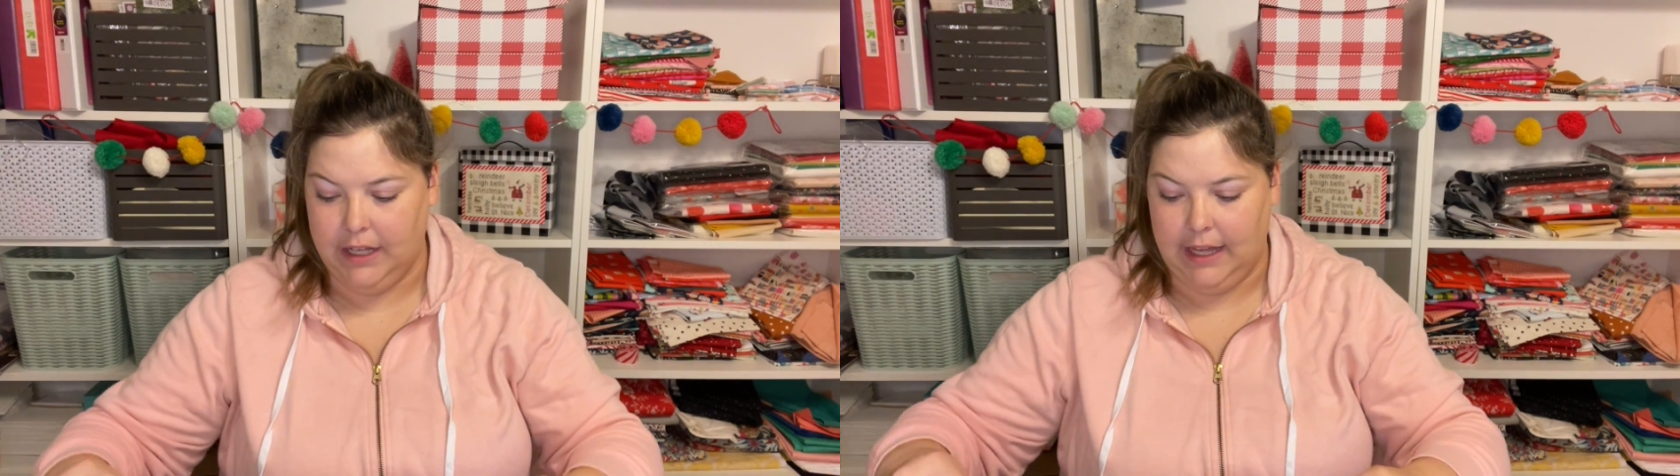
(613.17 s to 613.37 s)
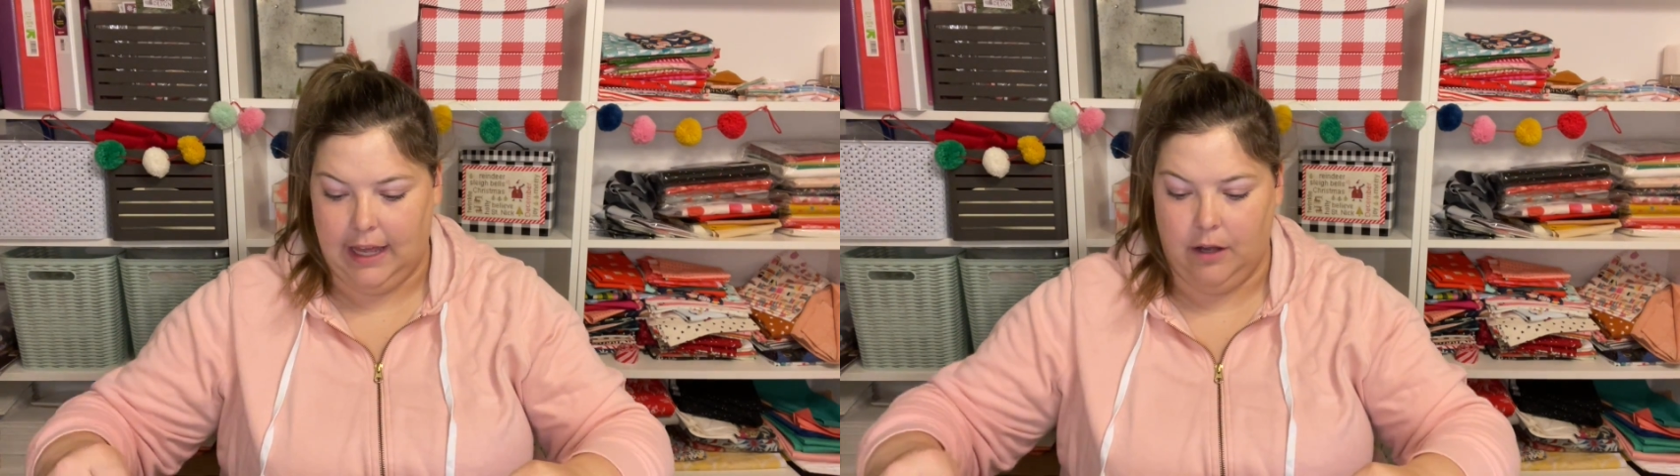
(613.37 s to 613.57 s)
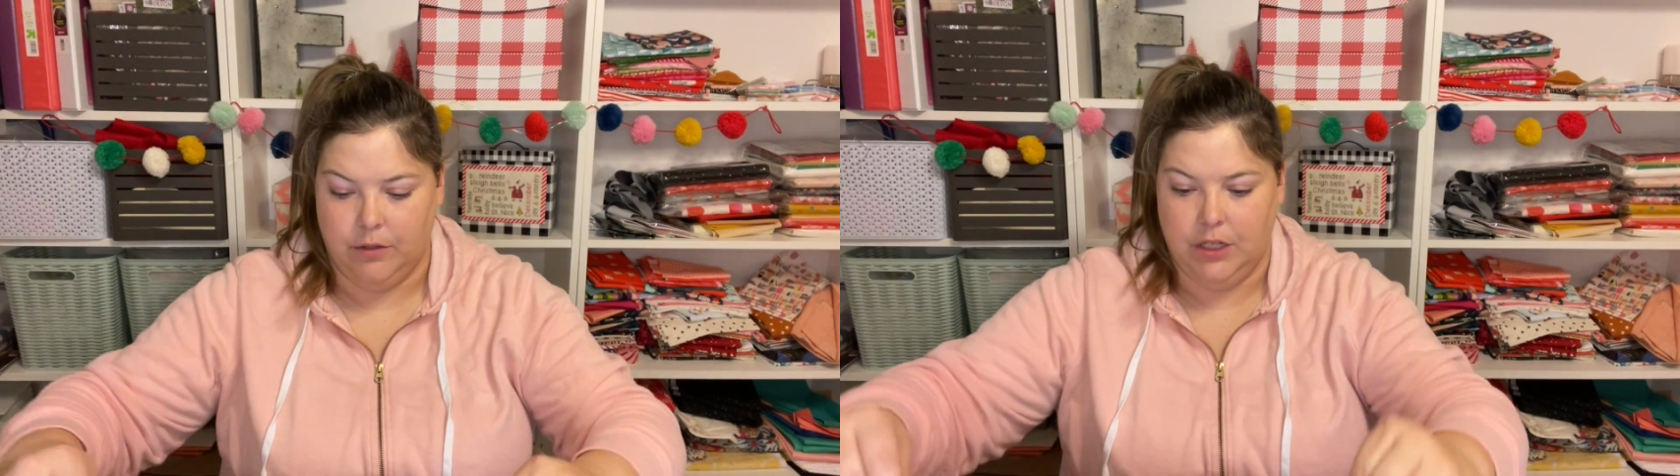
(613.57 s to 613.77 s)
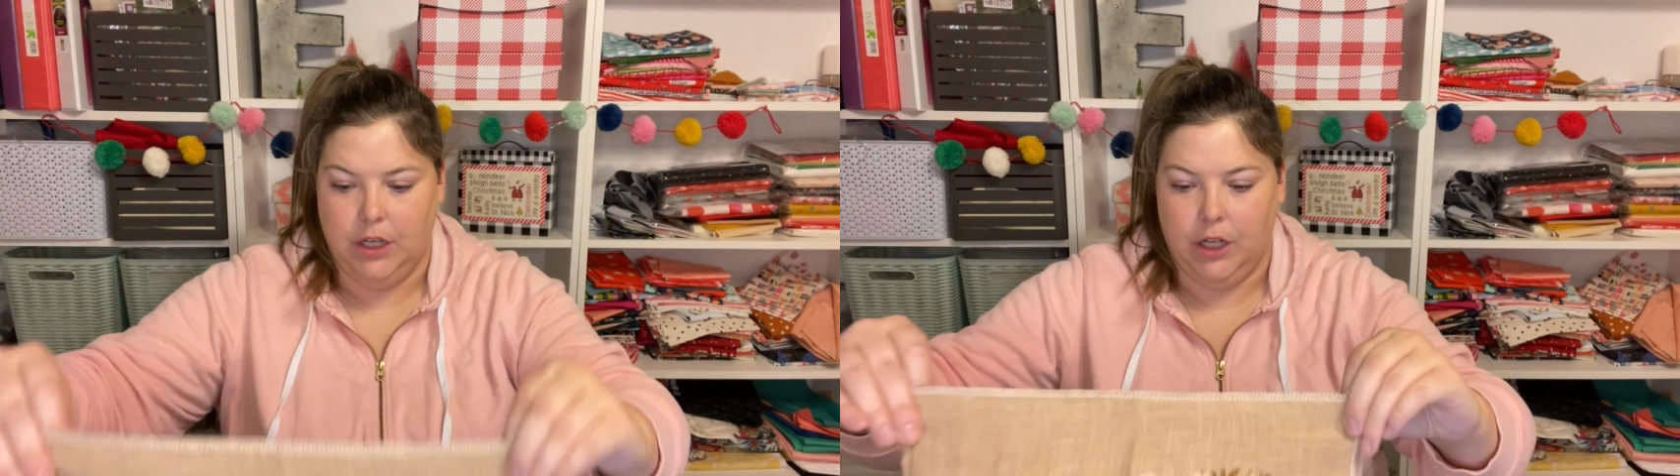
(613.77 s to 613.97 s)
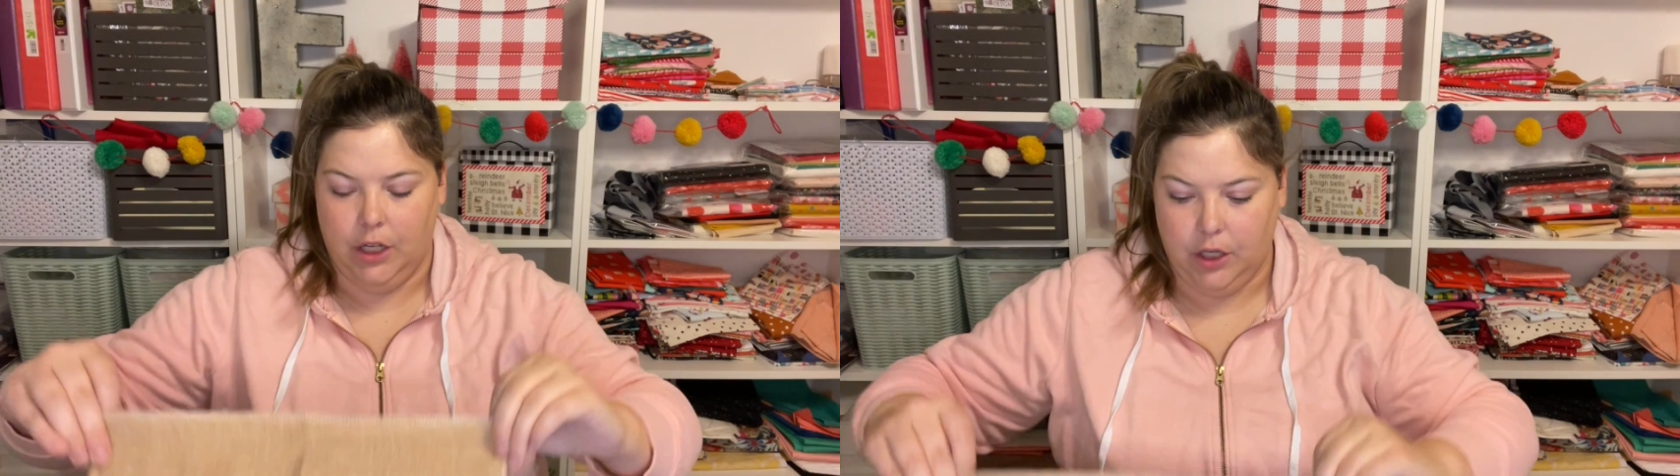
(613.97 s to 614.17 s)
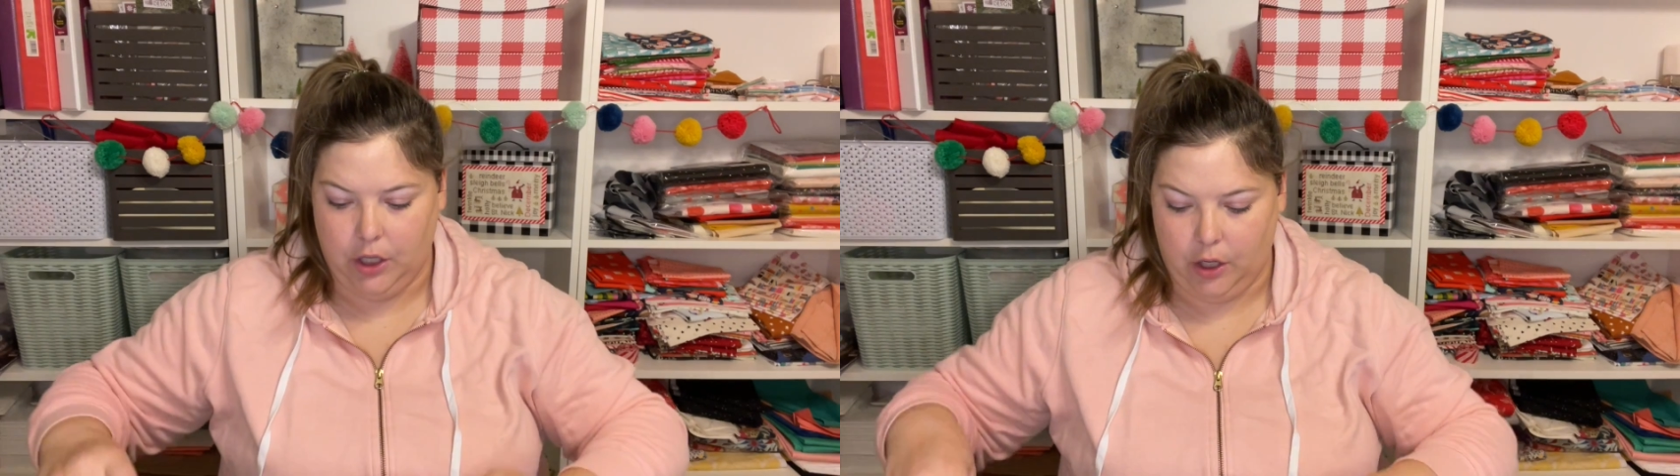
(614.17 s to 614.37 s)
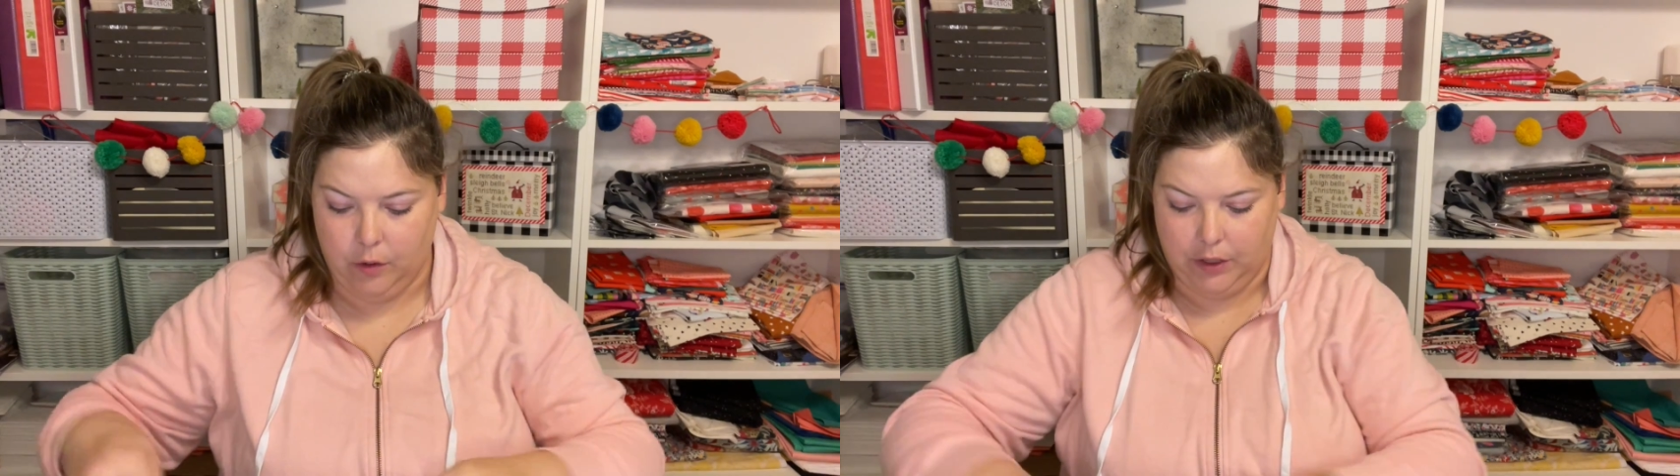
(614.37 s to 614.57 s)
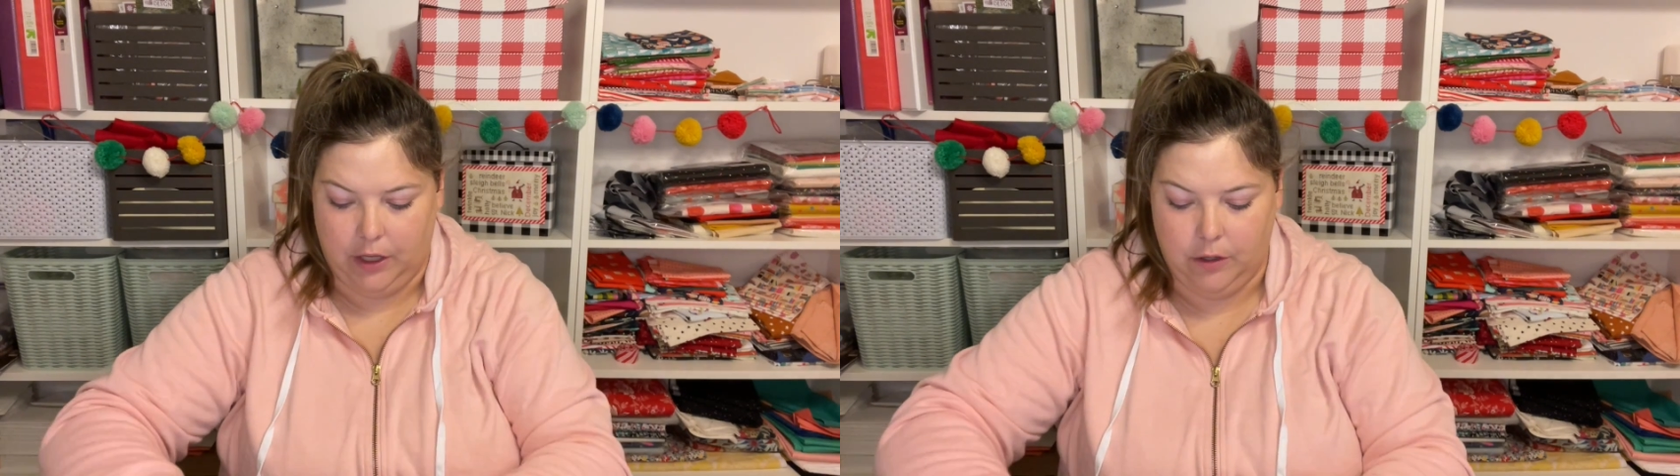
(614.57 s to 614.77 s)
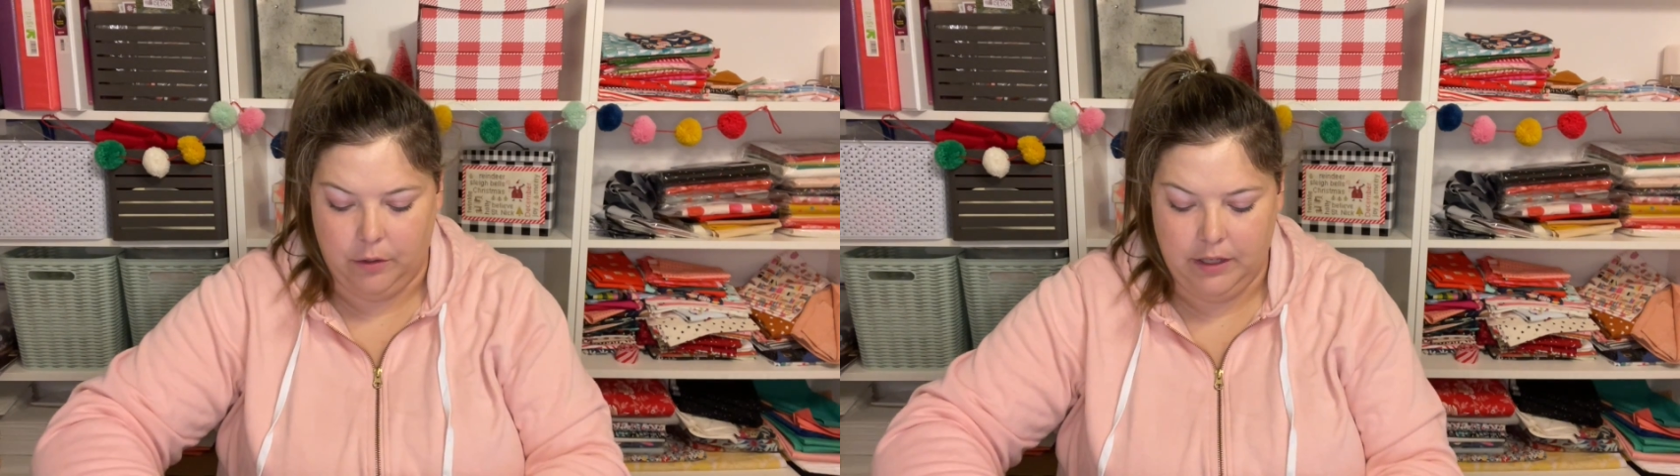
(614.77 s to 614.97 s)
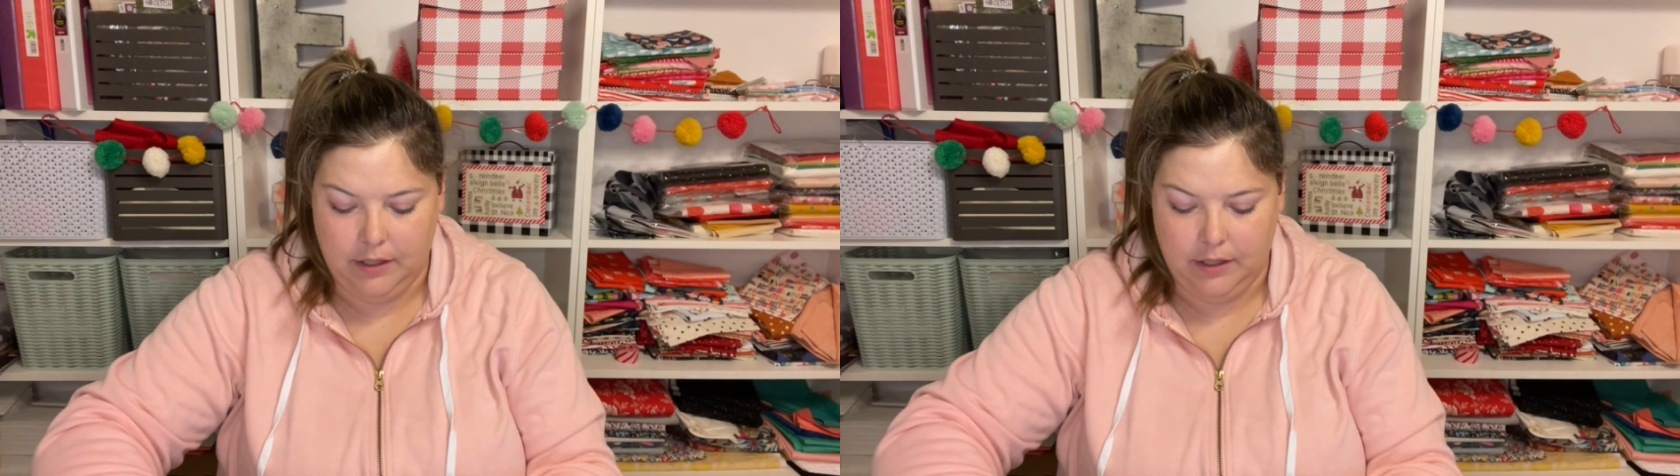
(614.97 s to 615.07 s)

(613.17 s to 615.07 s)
count Cocoa